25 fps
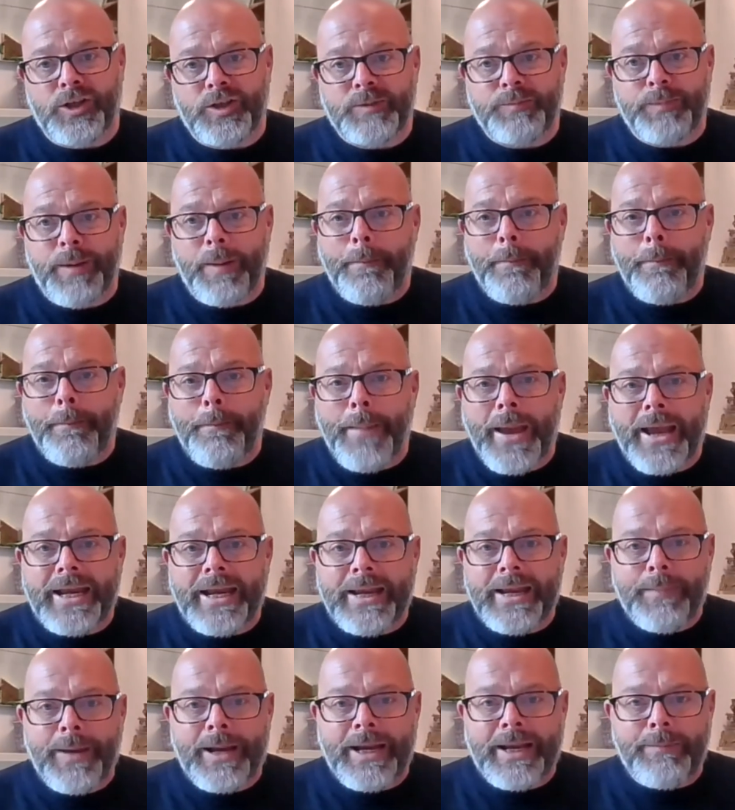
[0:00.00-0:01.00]
There's been
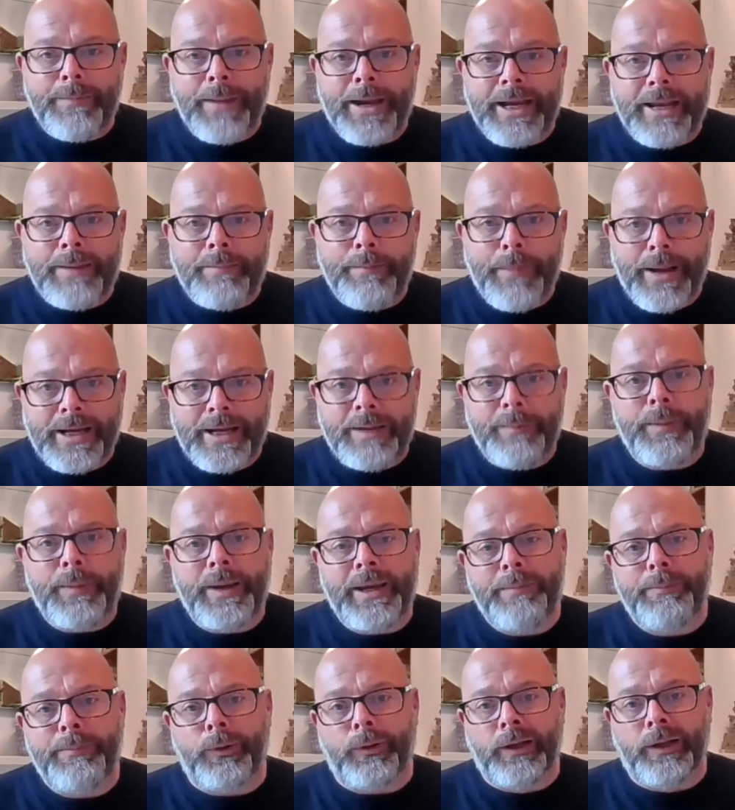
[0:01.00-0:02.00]
many, many, many, many
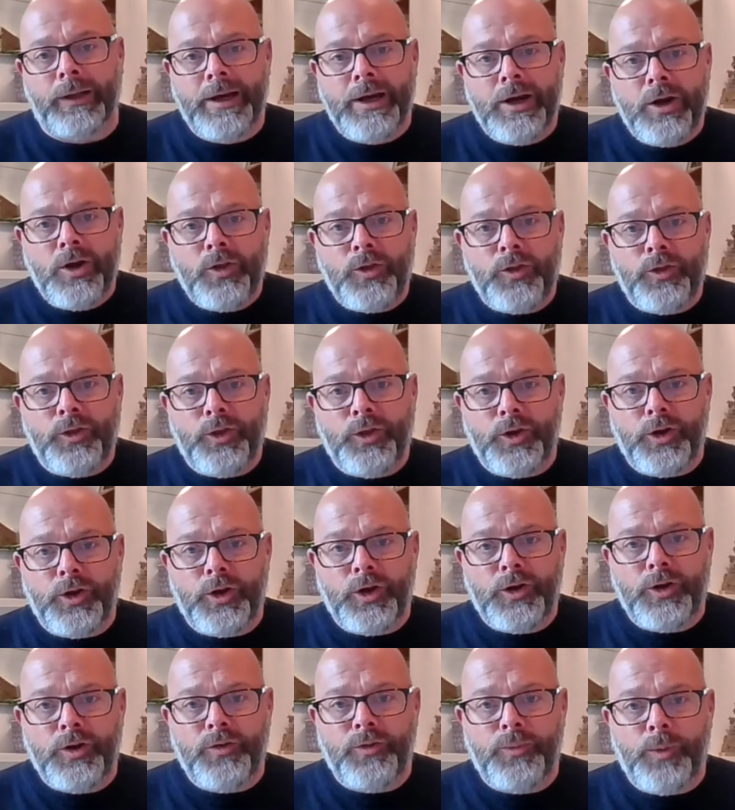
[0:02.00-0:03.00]
people that
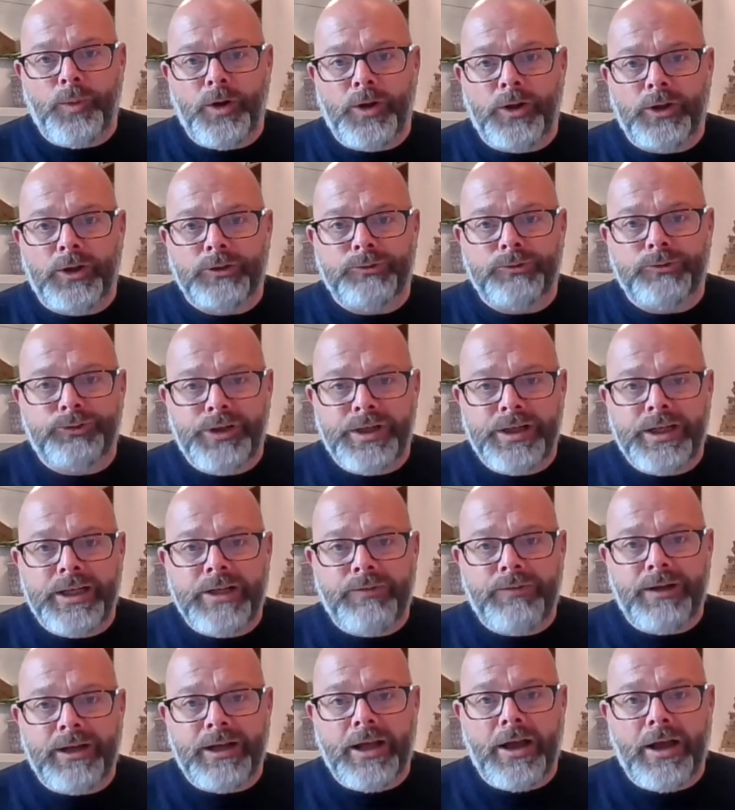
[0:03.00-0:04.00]
have worked
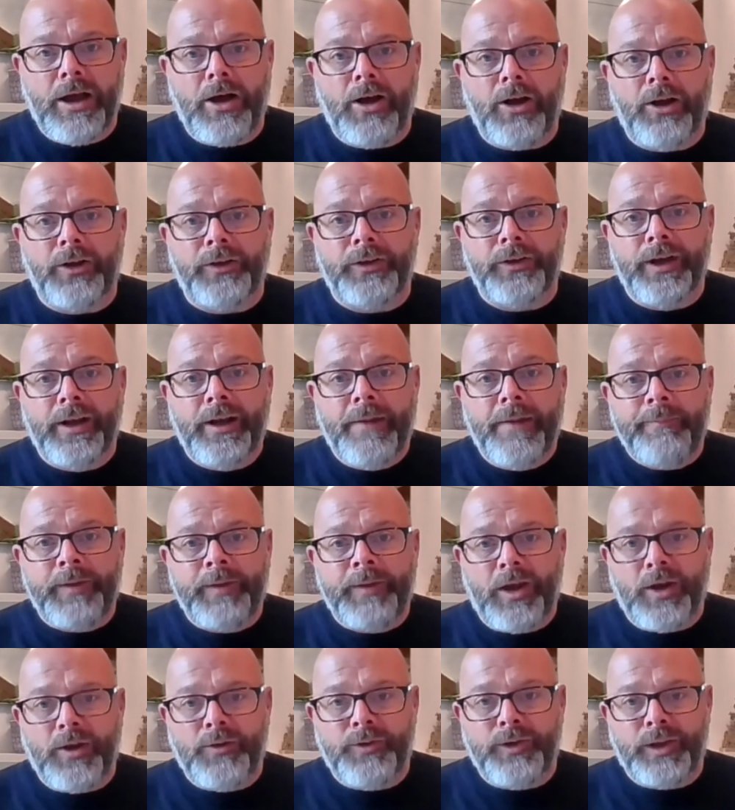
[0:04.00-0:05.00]
really, really hard
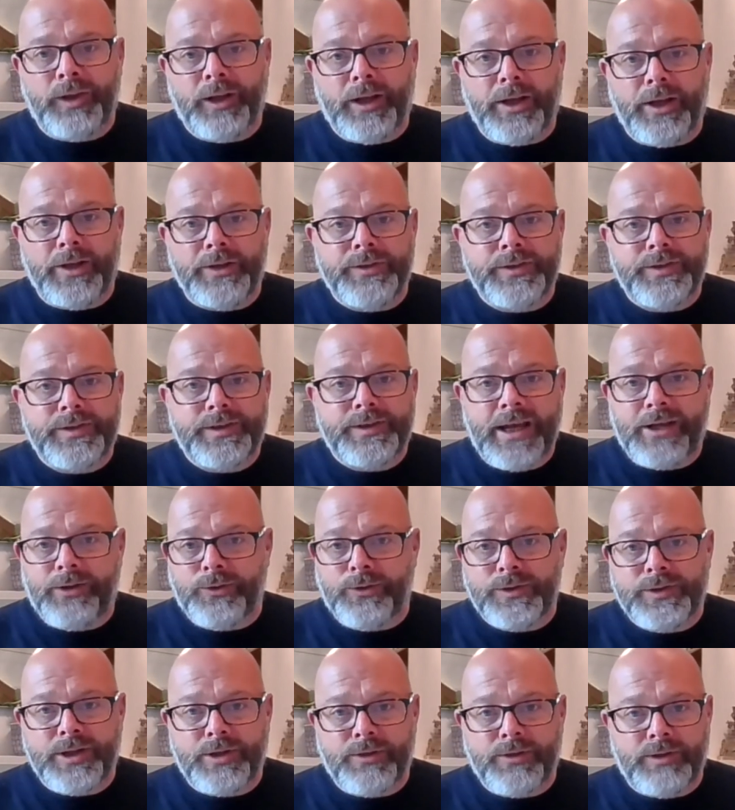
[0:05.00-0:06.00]
over the last
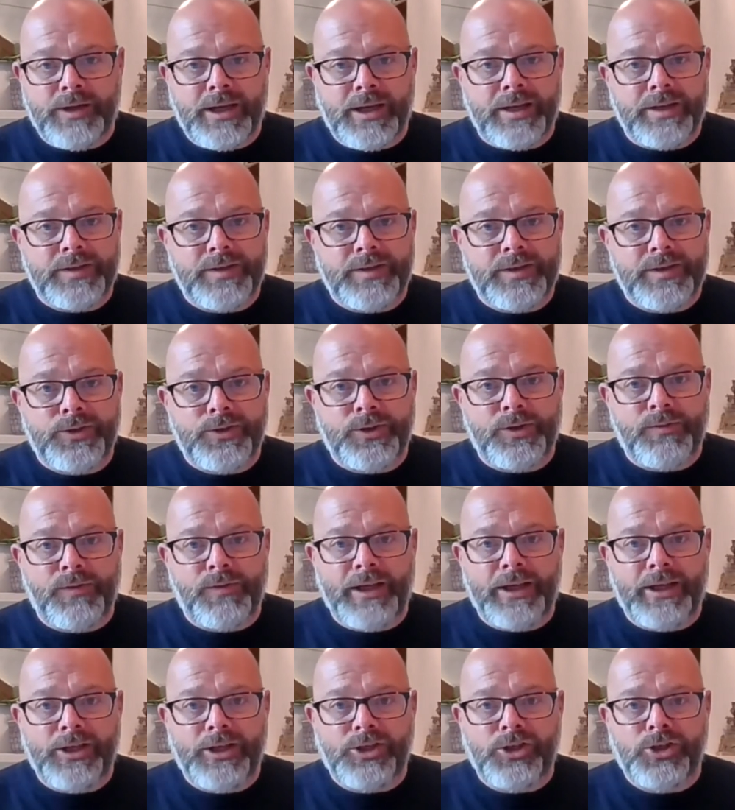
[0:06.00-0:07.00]
10 or so years to sort of
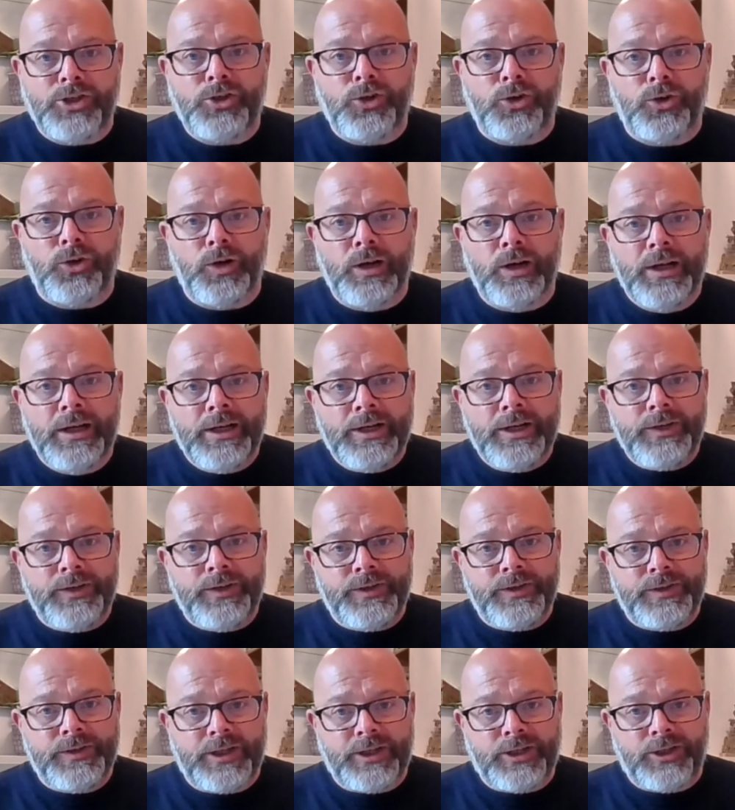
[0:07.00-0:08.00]
like ensure
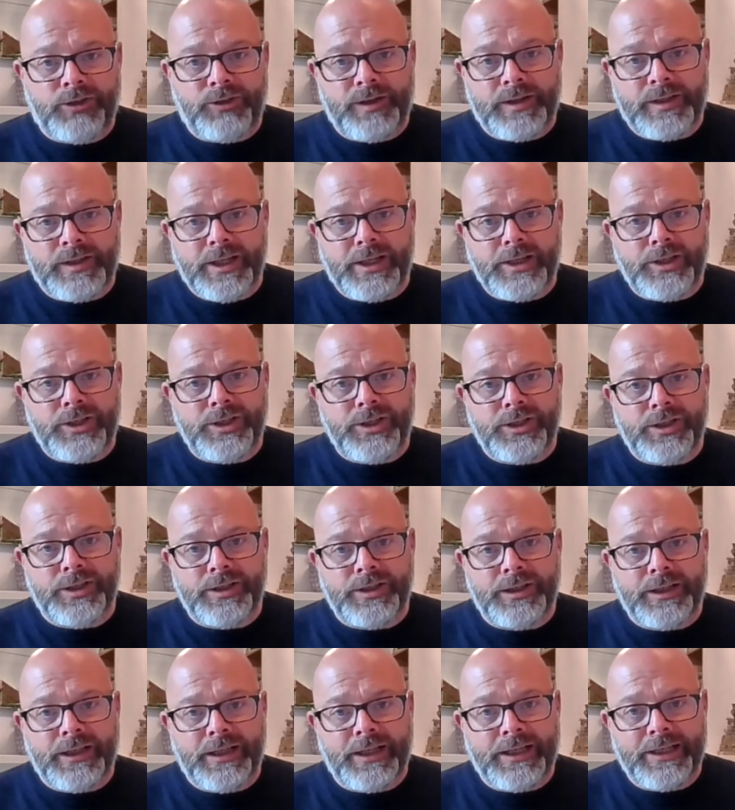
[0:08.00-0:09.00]
that sexual
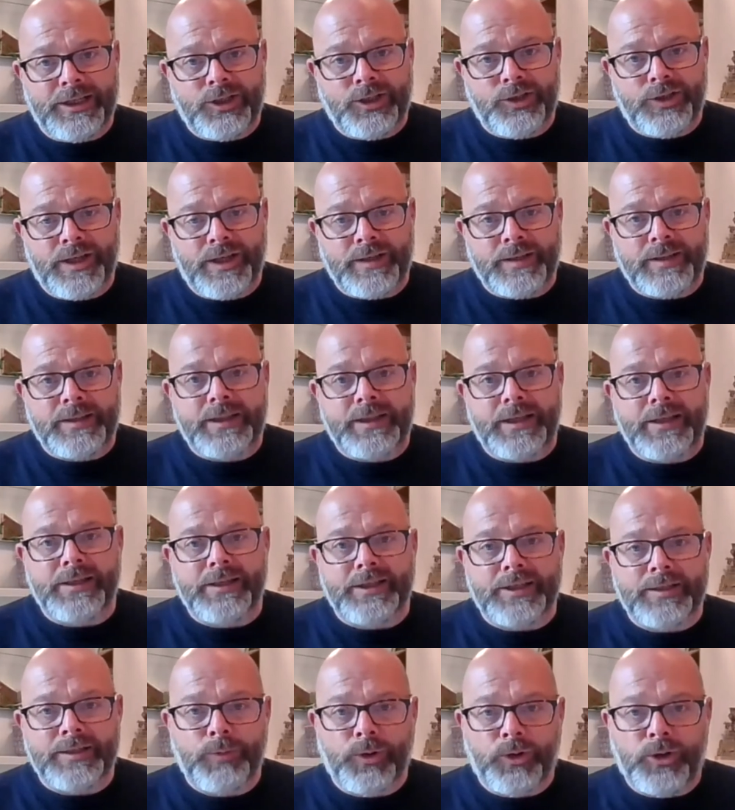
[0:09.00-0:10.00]
orientation and trans
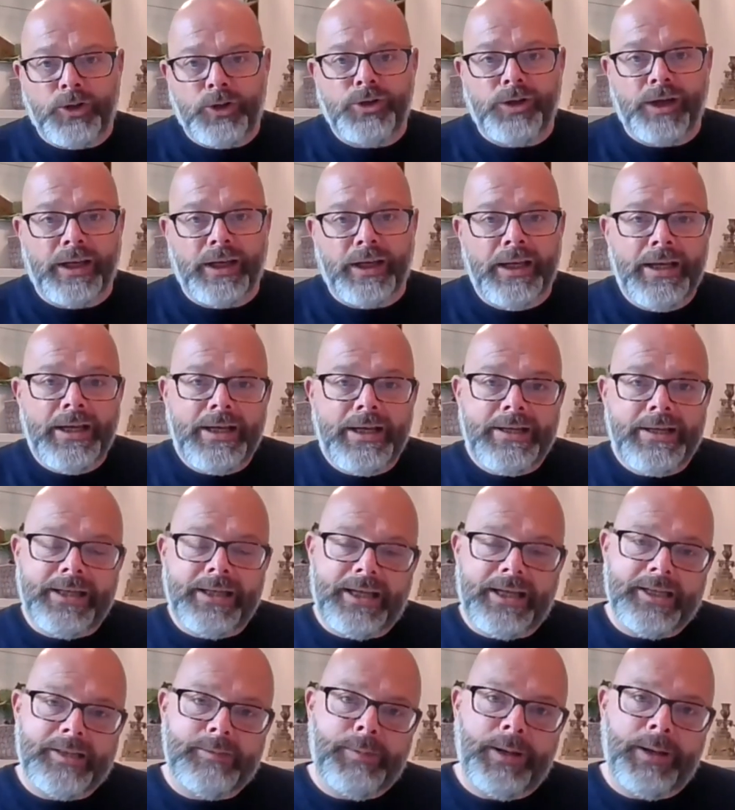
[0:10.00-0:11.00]
status monitoring
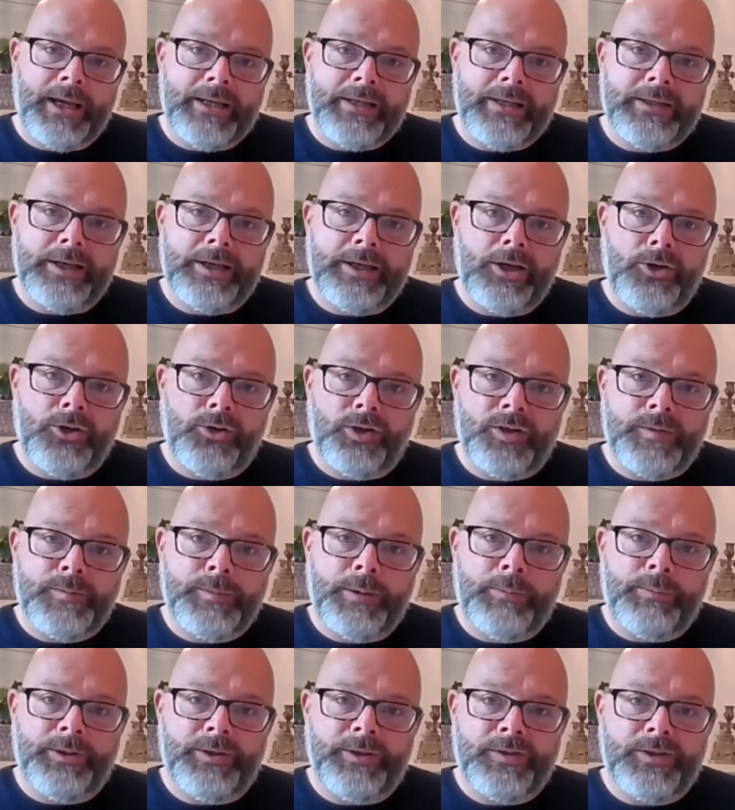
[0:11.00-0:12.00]
takes place across
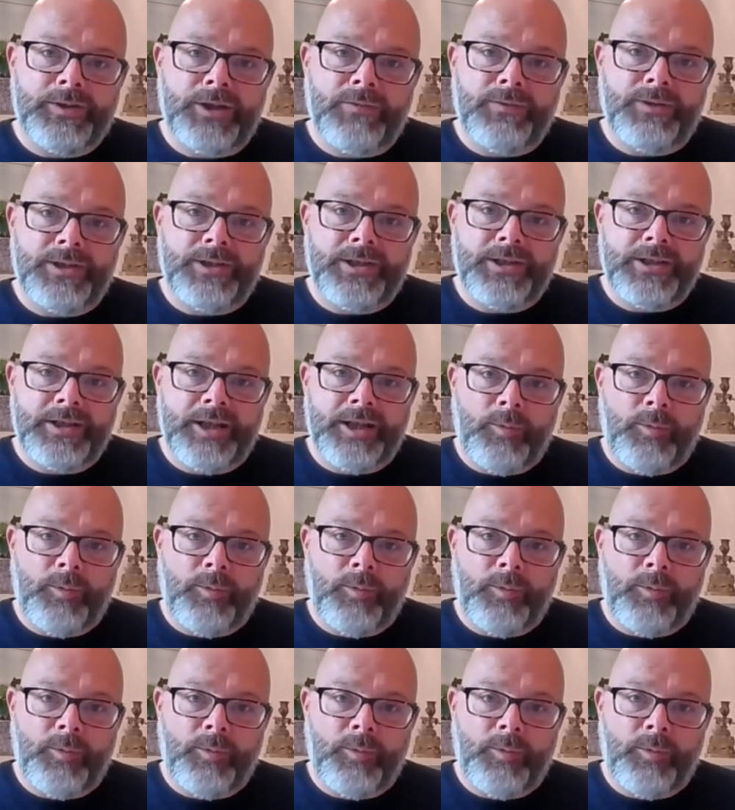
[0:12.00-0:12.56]
public services.